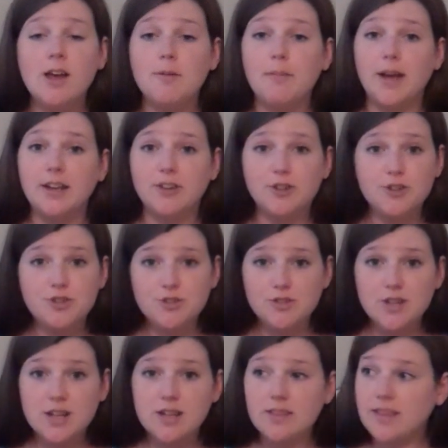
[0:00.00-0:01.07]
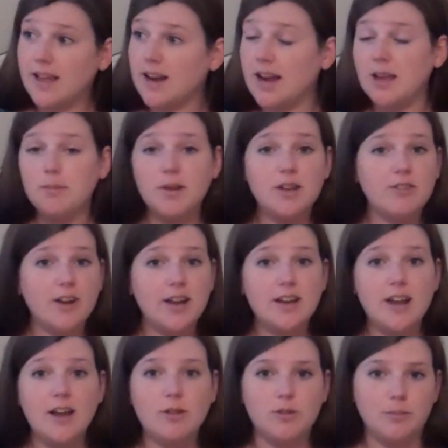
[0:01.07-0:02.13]
My nursery that I'm in right
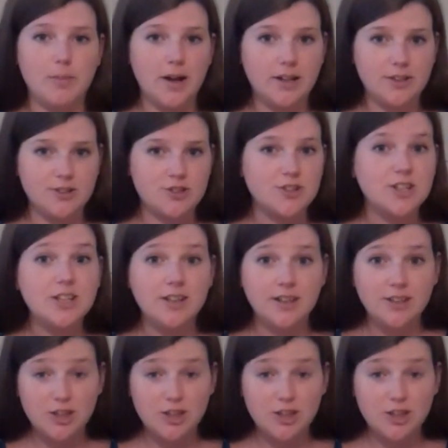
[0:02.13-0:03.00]
now, or my nursery,